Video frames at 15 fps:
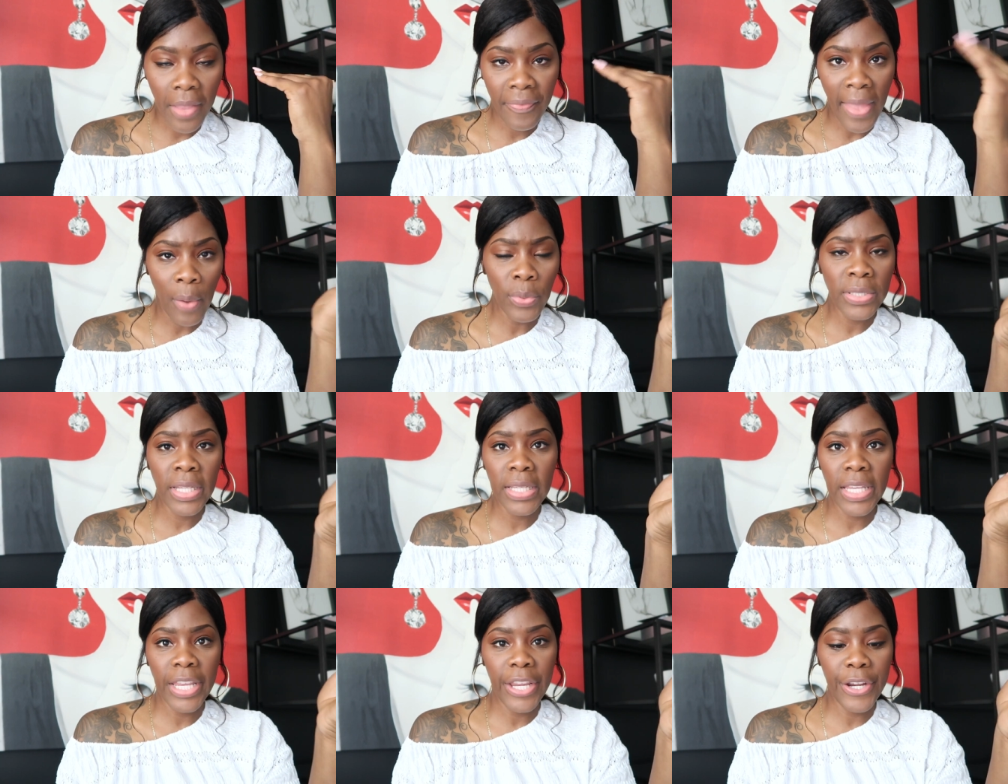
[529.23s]
That was a
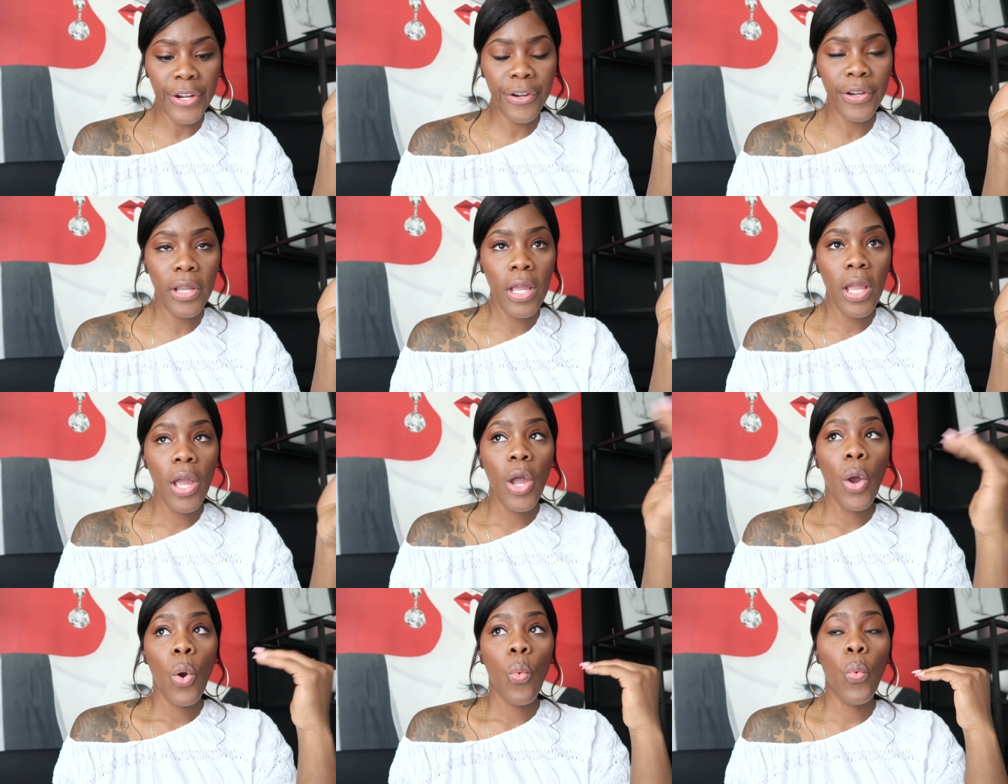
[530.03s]
year.
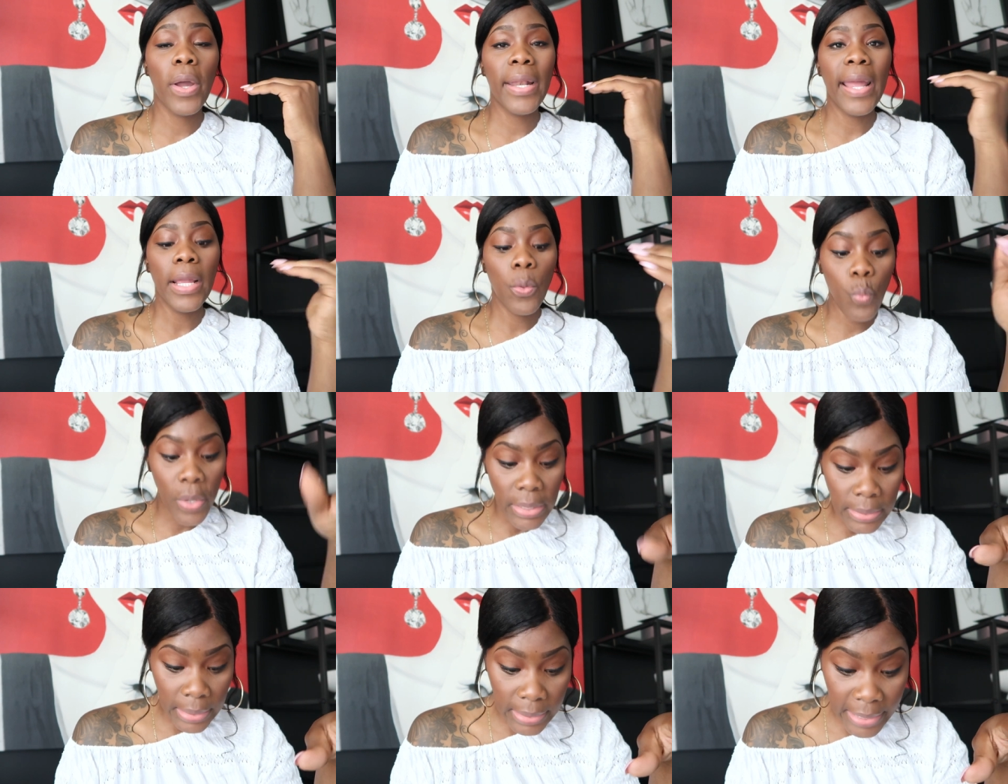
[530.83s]
When I
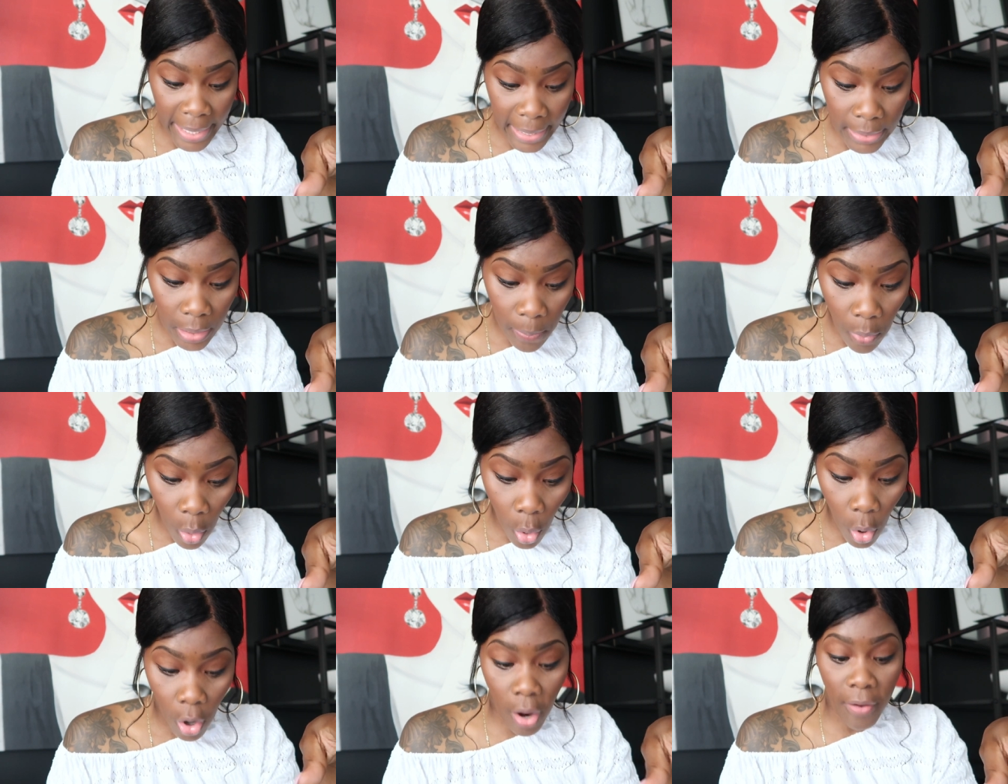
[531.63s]
went to take them
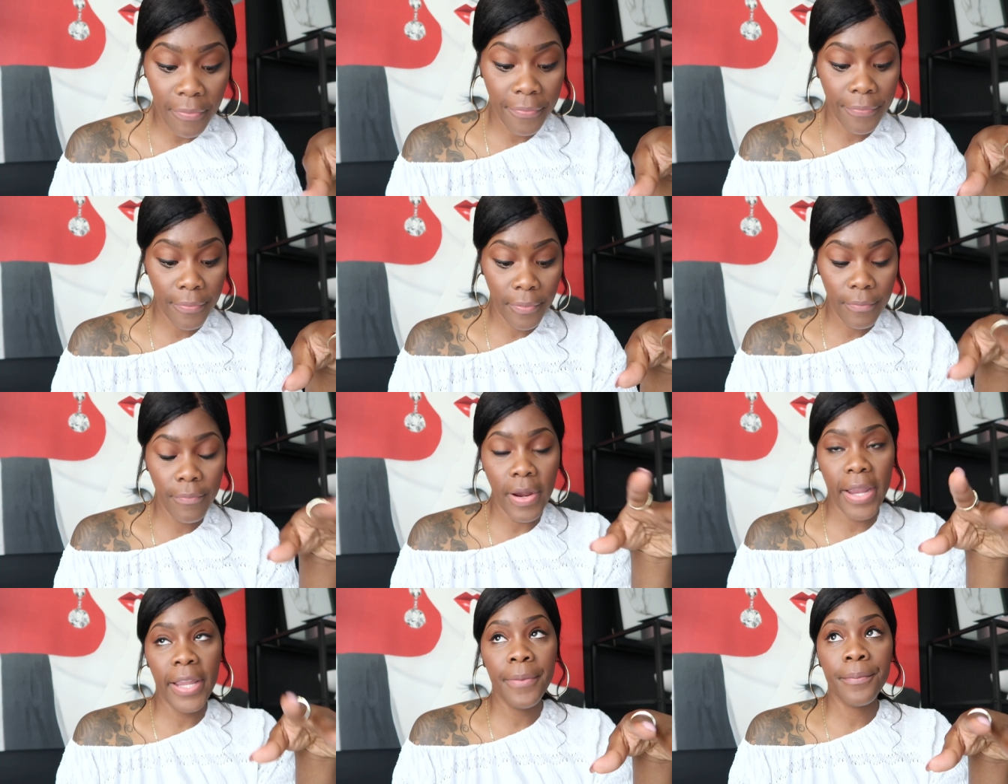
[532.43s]
off,
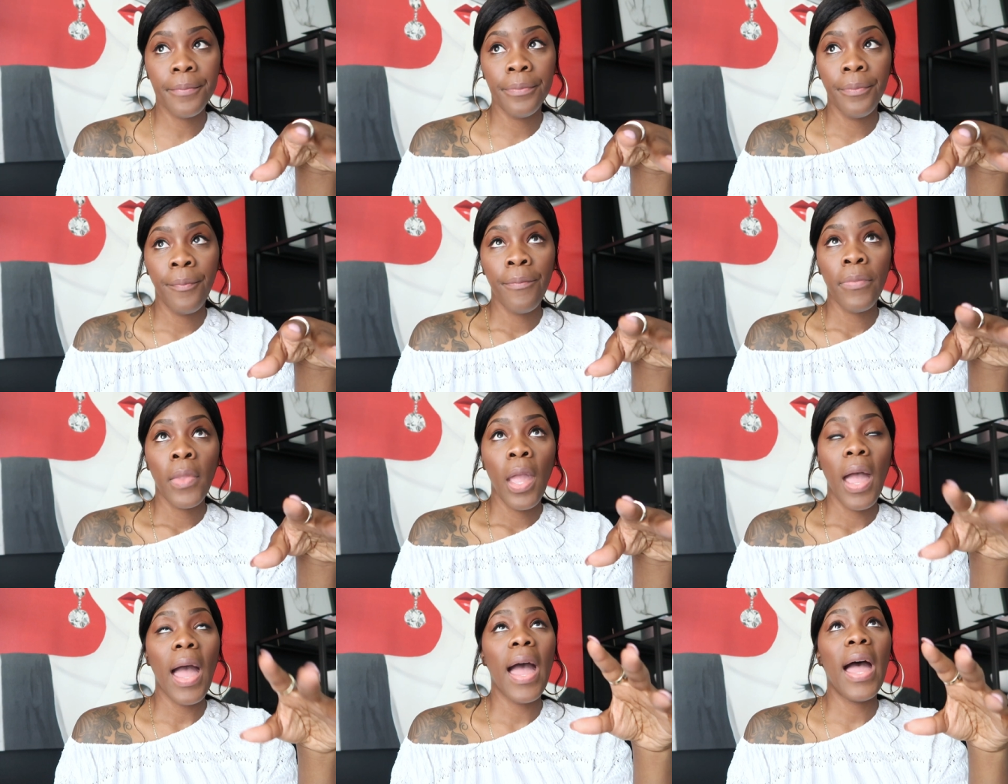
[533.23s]
right?
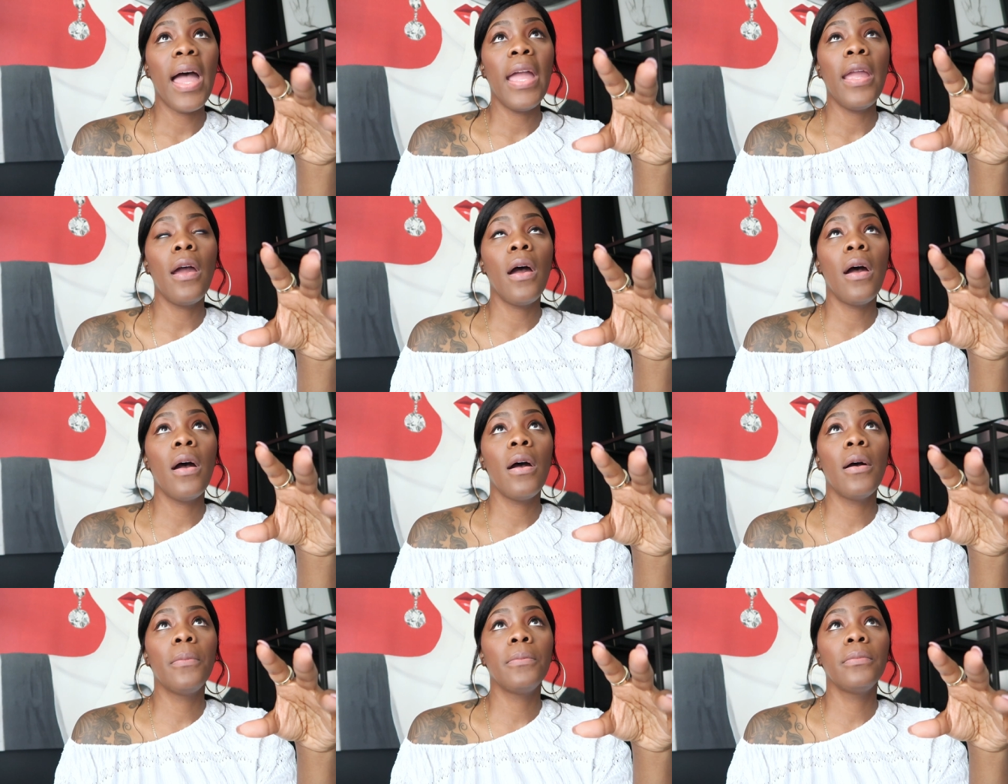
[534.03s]
I,
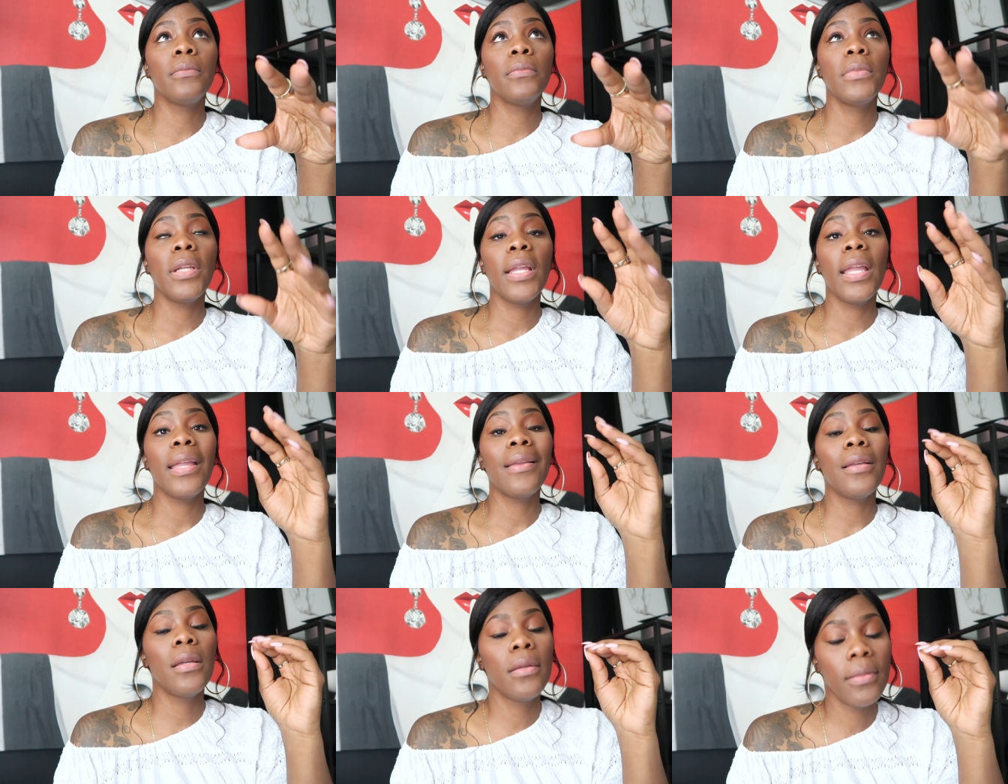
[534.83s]
um,
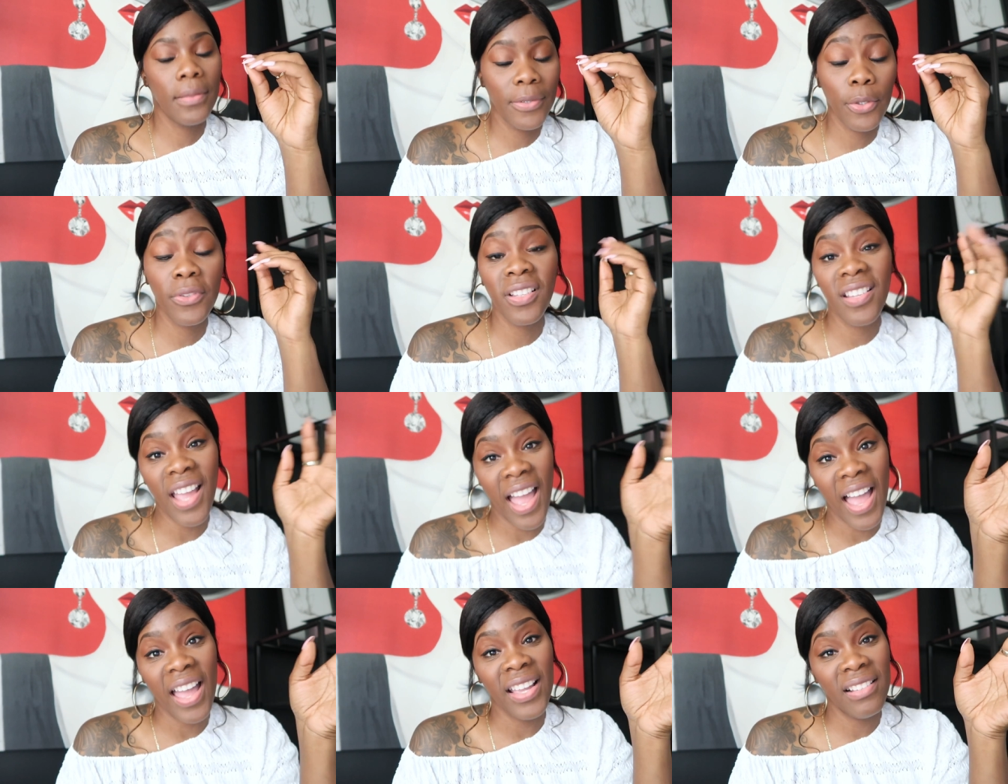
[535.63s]
so the
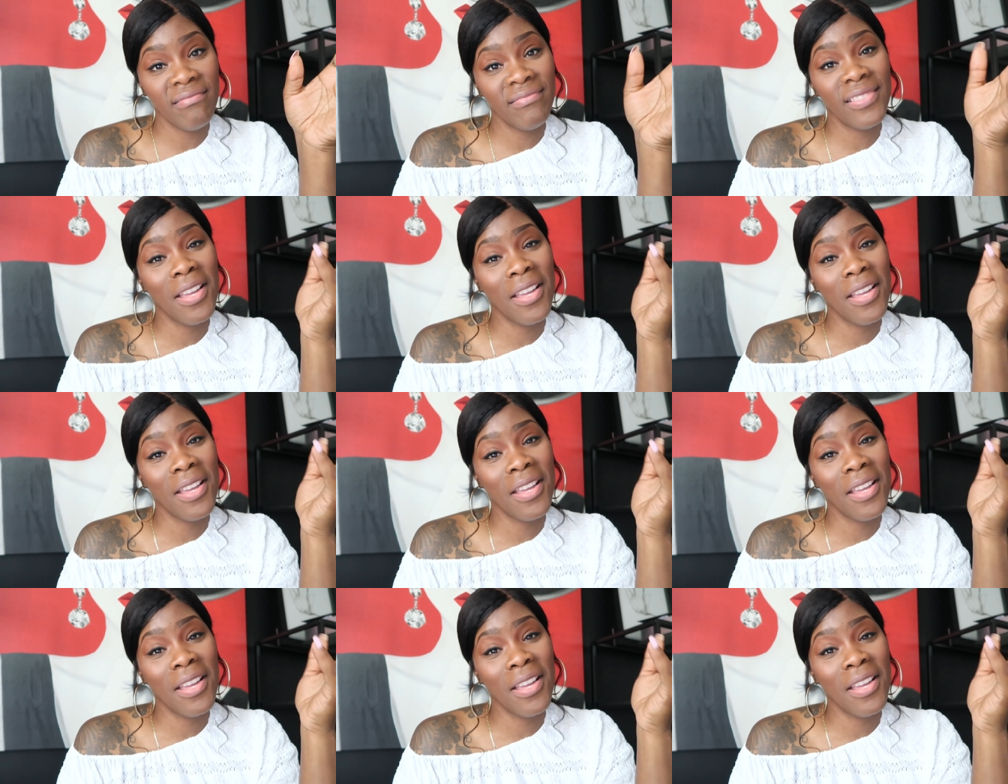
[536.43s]
guy,